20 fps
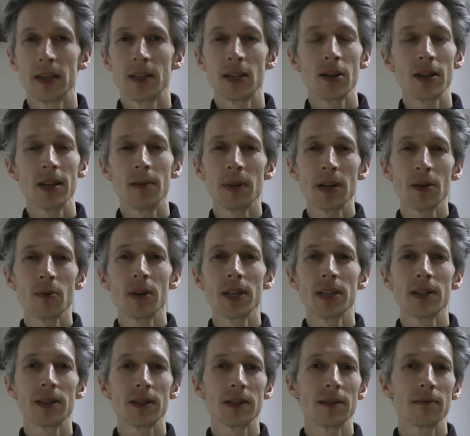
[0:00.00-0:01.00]
So in many
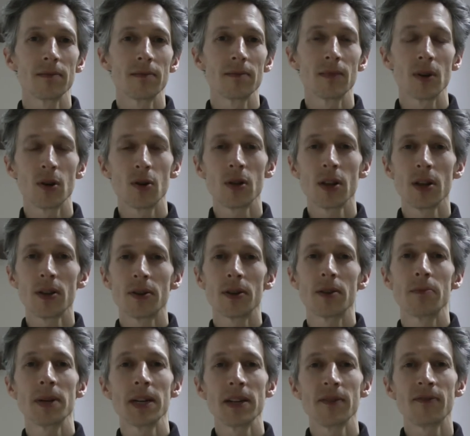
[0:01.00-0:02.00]
ways, although there are
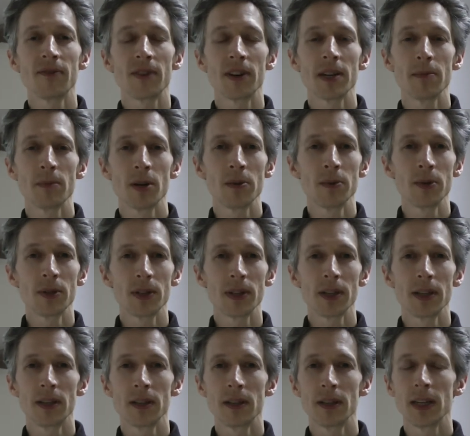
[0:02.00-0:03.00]
many funny moments
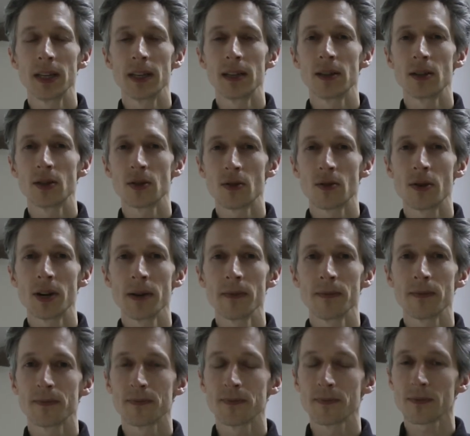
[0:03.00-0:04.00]
in the story,
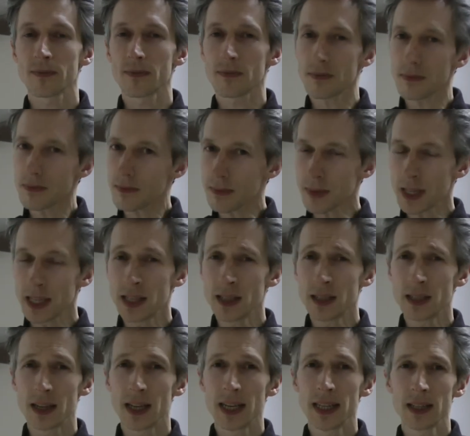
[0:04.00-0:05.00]

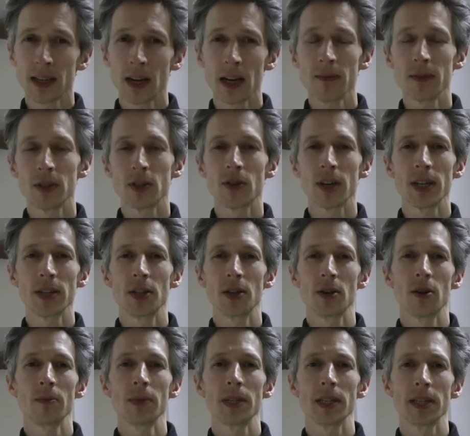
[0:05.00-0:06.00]
it's kind of a
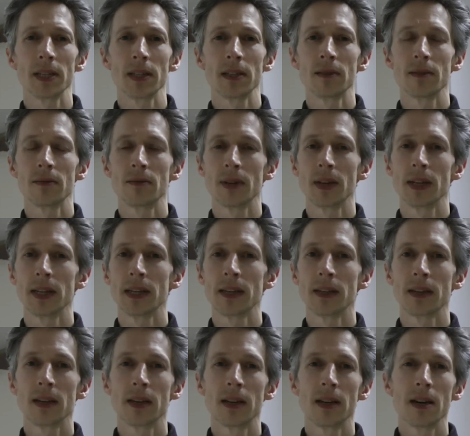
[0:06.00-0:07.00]
tragicomedy, really.
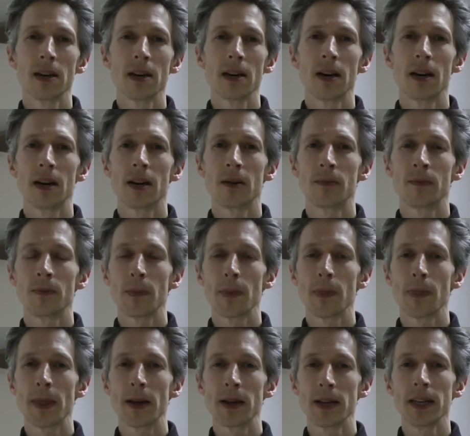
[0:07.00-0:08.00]

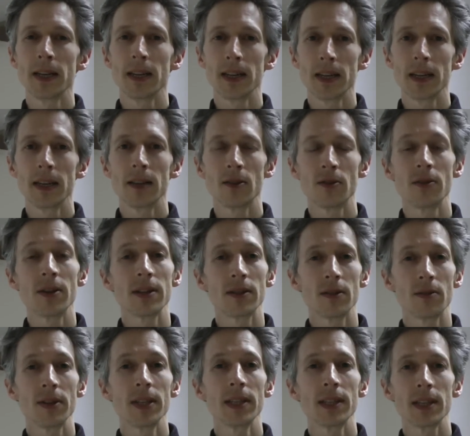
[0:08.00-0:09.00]

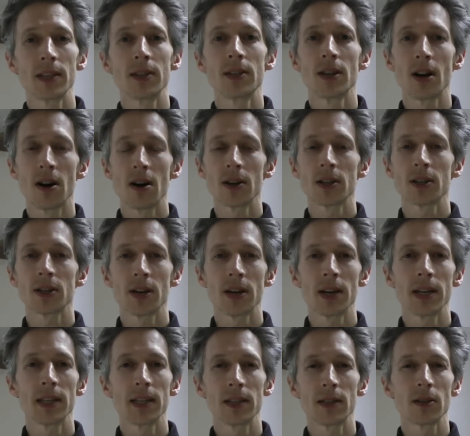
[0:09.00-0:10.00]
There is this dark
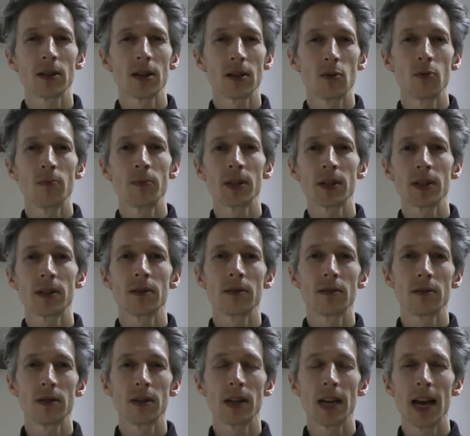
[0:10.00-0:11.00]
side, this almost
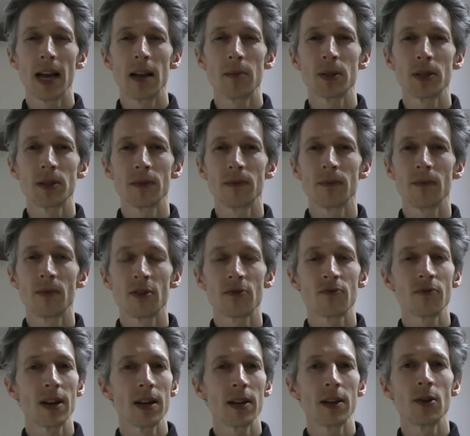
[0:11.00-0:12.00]
element of
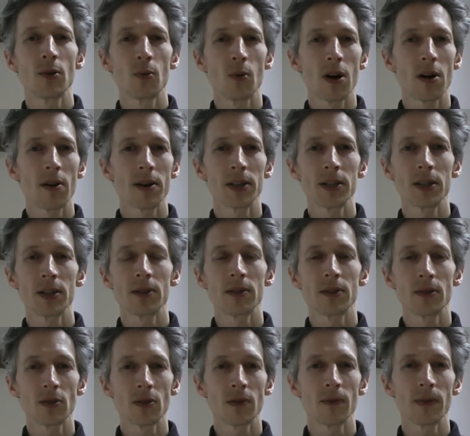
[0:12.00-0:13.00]
thriller, noirish
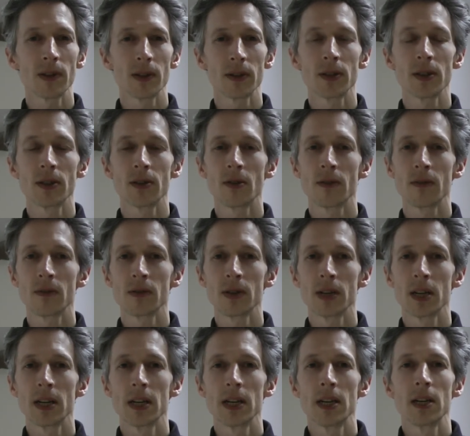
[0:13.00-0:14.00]
sort of feel to the novel,
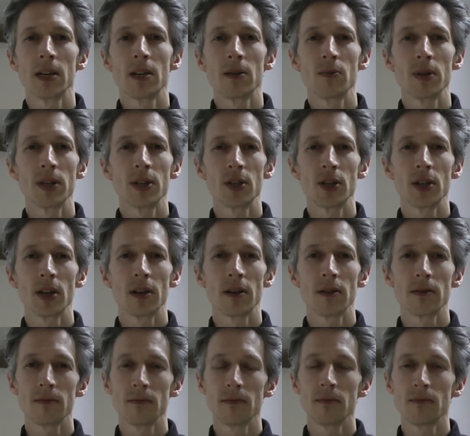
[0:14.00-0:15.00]
which,
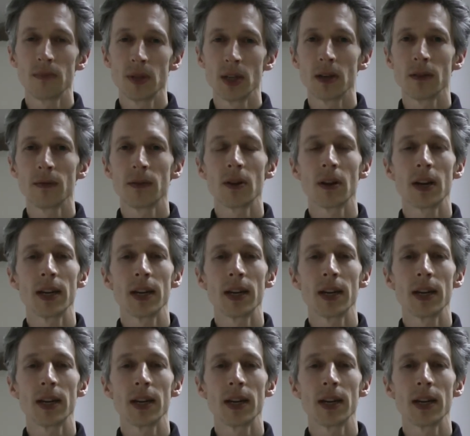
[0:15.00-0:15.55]
you know, if you